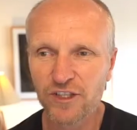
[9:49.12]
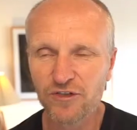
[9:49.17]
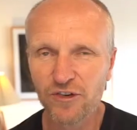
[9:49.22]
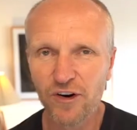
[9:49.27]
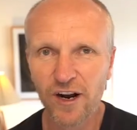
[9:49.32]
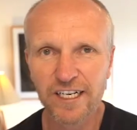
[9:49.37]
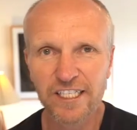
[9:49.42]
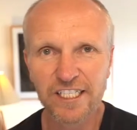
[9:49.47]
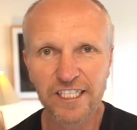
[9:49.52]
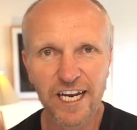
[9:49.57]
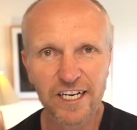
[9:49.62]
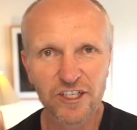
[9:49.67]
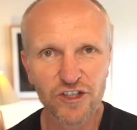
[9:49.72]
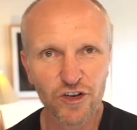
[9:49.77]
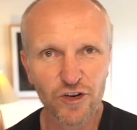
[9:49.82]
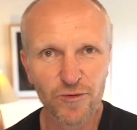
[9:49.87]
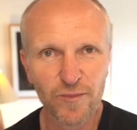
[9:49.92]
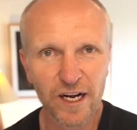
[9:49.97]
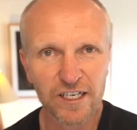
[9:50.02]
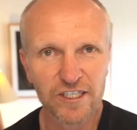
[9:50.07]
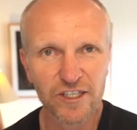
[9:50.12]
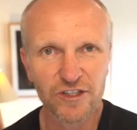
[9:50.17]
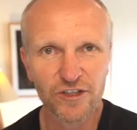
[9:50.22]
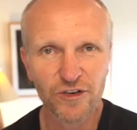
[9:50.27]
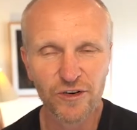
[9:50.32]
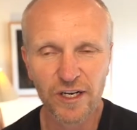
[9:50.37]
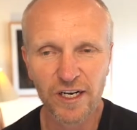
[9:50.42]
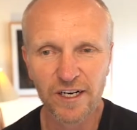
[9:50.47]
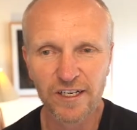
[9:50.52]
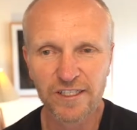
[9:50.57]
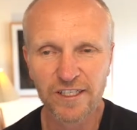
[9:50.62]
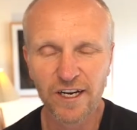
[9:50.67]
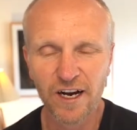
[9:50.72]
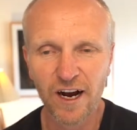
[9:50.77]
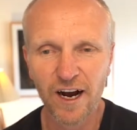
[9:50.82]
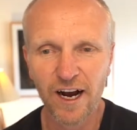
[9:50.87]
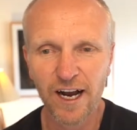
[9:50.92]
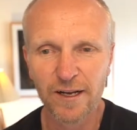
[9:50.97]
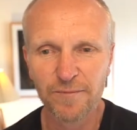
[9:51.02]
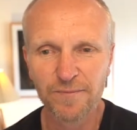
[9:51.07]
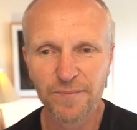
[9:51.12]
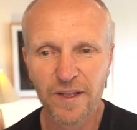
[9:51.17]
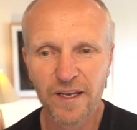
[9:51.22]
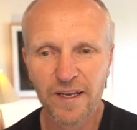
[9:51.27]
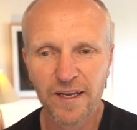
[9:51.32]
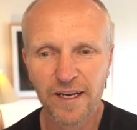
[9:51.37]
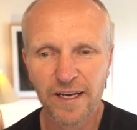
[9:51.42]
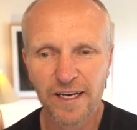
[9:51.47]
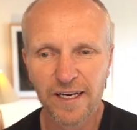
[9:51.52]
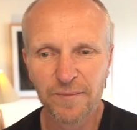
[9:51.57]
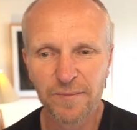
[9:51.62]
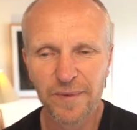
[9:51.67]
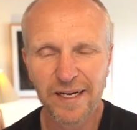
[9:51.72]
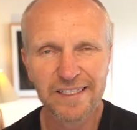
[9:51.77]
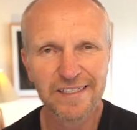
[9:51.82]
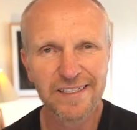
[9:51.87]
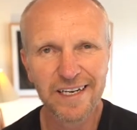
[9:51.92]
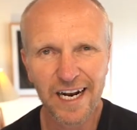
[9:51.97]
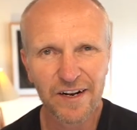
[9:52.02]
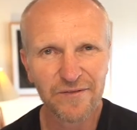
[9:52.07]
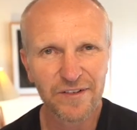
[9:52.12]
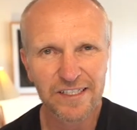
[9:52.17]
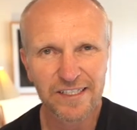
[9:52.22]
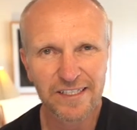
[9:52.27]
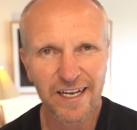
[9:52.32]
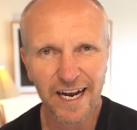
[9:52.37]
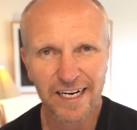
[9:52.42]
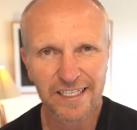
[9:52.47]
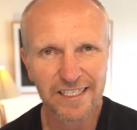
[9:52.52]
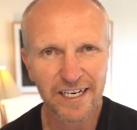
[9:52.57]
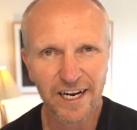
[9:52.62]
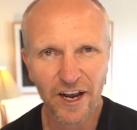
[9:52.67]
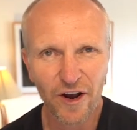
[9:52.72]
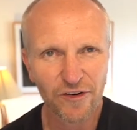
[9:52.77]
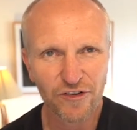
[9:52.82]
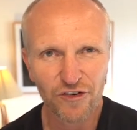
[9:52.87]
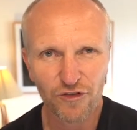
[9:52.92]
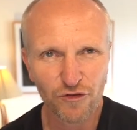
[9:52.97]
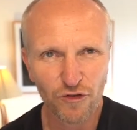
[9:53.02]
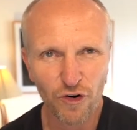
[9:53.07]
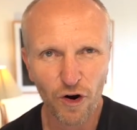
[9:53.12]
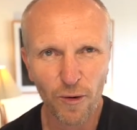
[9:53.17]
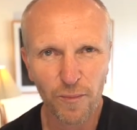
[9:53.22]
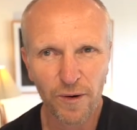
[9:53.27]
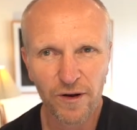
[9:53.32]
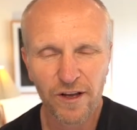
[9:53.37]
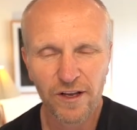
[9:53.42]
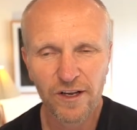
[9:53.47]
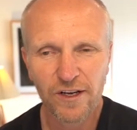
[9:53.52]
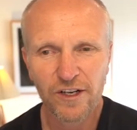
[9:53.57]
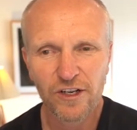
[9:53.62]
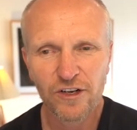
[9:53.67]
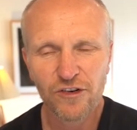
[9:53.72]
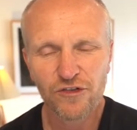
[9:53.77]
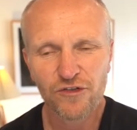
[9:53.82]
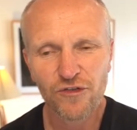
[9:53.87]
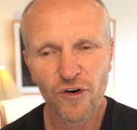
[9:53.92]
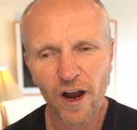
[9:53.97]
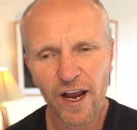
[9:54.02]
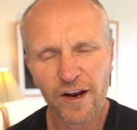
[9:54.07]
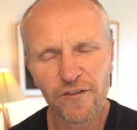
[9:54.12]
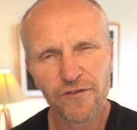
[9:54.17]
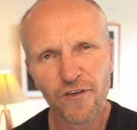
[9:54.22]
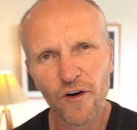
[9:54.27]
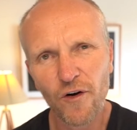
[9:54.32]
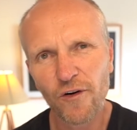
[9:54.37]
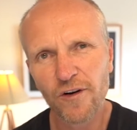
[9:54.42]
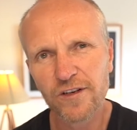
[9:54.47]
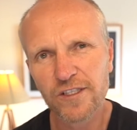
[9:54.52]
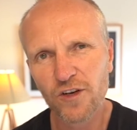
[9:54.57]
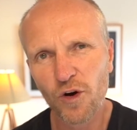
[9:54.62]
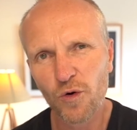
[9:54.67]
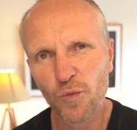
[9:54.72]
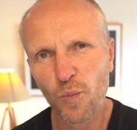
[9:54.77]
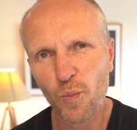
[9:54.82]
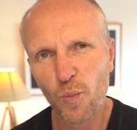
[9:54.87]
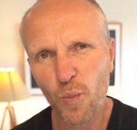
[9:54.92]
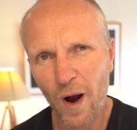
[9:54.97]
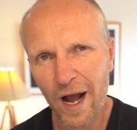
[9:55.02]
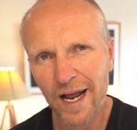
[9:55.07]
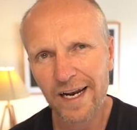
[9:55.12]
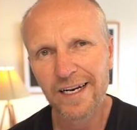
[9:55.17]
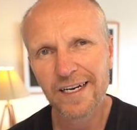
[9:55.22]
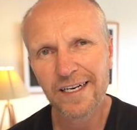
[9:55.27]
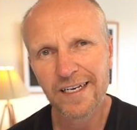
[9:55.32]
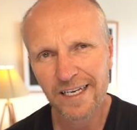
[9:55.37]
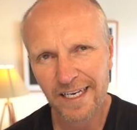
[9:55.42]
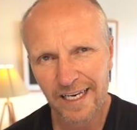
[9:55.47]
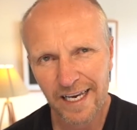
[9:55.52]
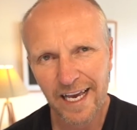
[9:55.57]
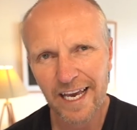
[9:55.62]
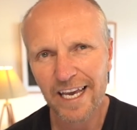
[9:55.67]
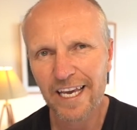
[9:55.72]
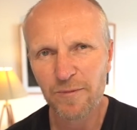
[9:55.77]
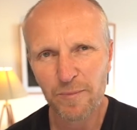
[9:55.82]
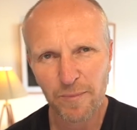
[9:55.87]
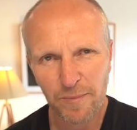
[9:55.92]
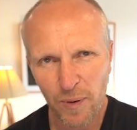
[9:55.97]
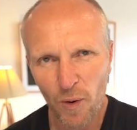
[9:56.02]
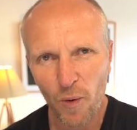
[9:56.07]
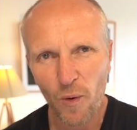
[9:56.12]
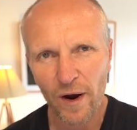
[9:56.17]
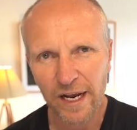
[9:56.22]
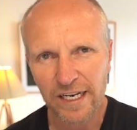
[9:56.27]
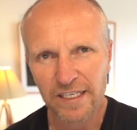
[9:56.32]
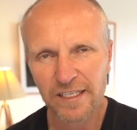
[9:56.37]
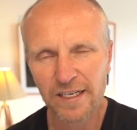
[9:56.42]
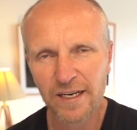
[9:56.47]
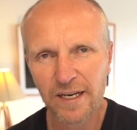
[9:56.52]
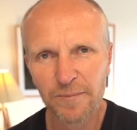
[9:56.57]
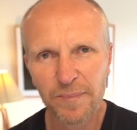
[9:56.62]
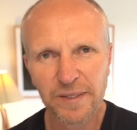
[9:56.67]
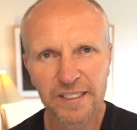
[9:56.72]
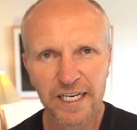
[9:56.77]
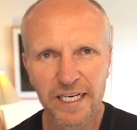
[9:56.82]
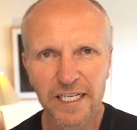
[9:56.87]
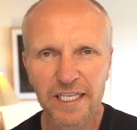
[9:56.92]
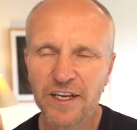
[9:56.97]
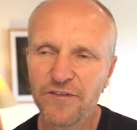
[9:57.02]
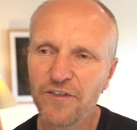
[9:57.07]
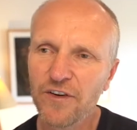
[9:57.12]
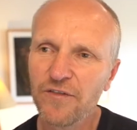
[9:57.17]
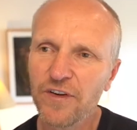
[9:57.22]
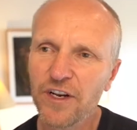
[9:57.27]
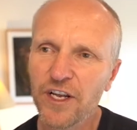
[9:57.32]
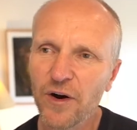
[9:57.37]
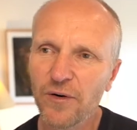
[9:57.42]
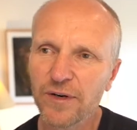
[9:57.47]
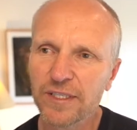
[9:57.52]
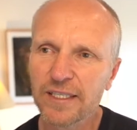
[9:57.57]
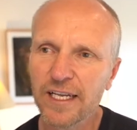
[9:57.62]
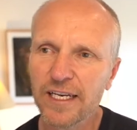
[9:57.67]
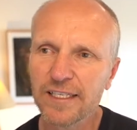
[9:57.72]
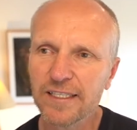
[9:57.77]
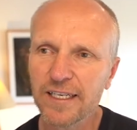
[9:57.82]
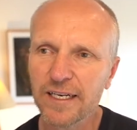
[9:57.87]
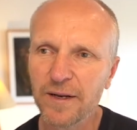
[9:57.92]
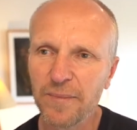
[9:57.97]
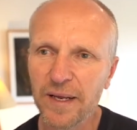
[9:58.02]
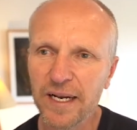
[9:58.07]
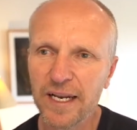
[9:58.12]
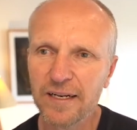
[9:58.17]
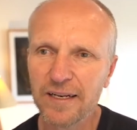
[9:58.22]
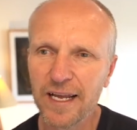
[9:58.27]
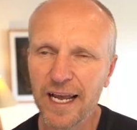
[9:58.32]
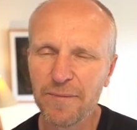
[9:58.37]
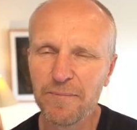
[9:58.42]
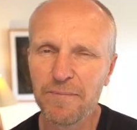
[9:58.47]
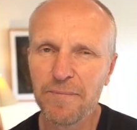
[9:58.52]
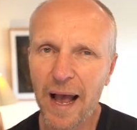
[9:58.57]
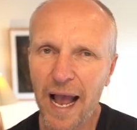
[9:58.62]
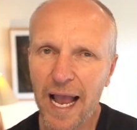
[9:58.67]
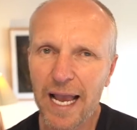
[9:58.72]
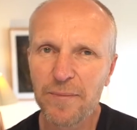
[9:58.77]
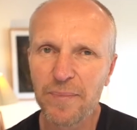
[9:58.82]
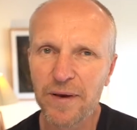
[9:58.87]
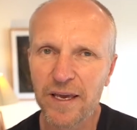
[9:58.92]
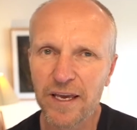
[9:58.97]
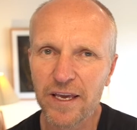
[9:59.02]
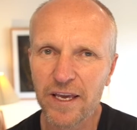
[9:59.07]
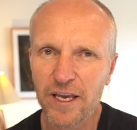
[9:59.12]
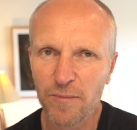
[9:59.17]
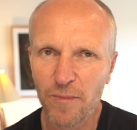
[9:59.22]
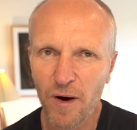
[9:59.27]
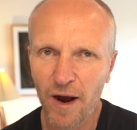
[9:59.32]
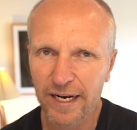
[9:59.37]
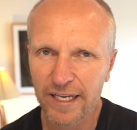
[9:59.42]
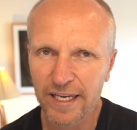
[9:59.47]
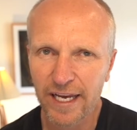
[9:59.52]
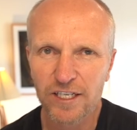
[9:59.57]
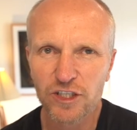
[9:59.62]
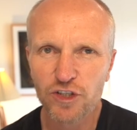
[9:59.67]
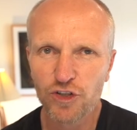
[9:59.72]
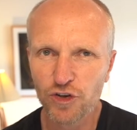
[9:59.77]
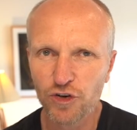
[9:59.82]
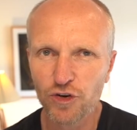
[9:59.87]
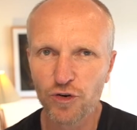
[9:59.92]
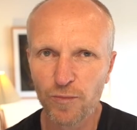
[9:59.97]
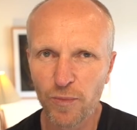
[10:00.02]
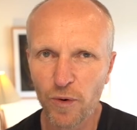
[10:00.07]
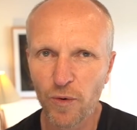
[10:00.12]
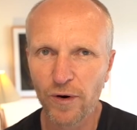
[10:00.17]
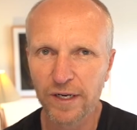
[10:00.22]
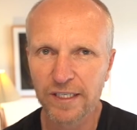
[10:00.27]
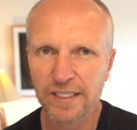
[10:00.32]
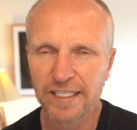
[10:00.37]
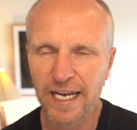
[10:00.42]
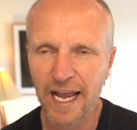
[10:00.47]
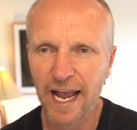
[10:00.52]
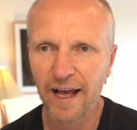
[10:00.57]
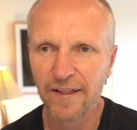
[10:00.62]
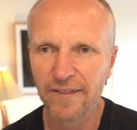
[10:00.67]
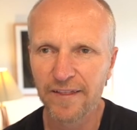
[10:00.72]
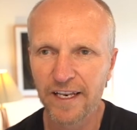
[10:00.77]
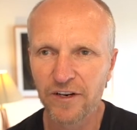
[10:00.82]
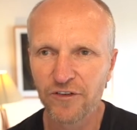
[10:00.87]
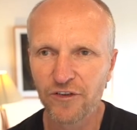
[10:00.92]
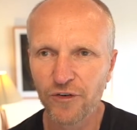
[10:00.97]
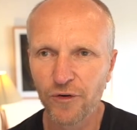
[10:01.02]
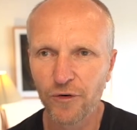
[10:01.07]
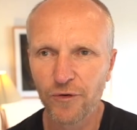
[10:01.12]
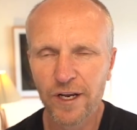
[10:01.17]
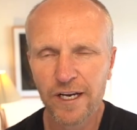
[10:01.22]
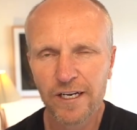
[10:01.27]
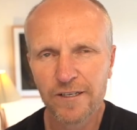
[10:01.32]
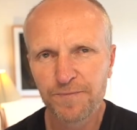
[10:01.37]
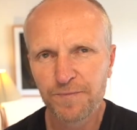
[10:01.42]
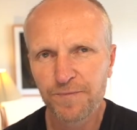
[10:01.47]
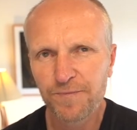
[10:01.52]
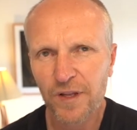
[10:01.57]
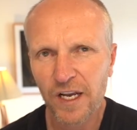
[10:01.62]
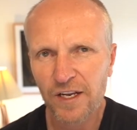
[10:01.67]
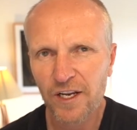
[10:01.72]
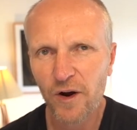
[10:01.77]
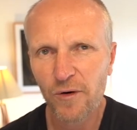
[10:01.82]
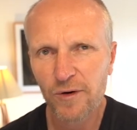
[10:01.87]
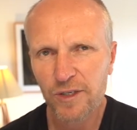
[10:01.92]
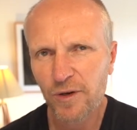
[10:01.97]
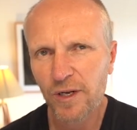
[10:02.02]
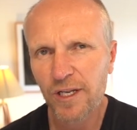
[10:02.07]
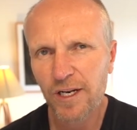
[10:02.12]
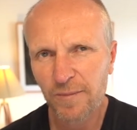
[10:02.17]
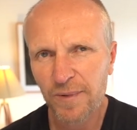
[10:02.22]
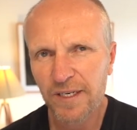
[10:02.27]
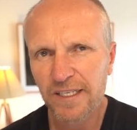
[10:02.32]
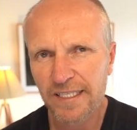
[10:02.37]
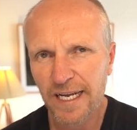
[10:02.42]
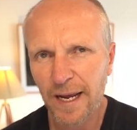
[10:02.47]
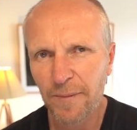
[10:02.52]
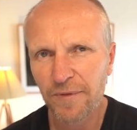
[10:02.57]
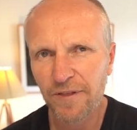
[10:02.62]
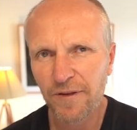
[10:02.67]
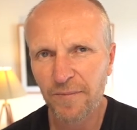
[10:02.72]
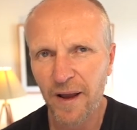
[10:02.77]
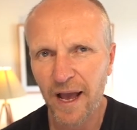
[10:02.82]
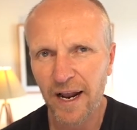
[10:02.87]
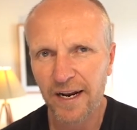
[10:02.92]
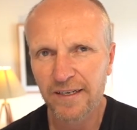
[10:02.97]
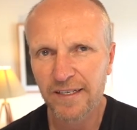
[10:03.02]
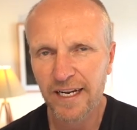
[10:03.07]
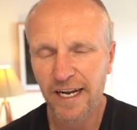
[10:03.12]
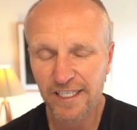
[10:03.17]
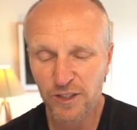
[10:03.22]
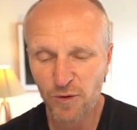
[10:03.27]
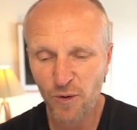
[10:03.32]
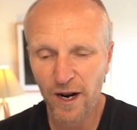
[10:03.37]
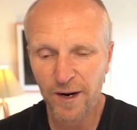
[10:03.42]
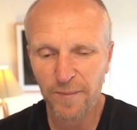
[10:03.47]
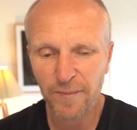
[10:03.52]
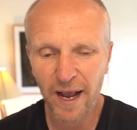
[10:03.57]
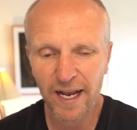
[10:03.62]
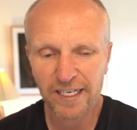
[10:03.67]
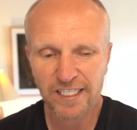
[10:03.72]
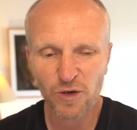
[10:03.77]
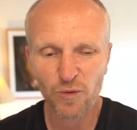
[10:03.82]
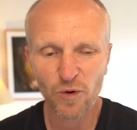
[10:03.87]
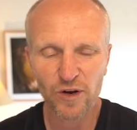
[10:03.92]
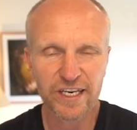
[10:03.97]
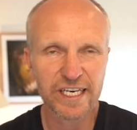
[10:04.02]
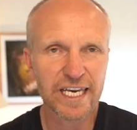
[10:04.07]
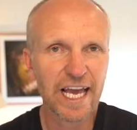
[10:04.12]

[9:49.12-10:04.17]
to try and share too much in too little time. It means none of it's actually going to drop try and focus on one key point, particularly if your video is less than a minute, and maybe you might get two points out there too. Go into a little bit of depth about it. Now, it's quite amazing what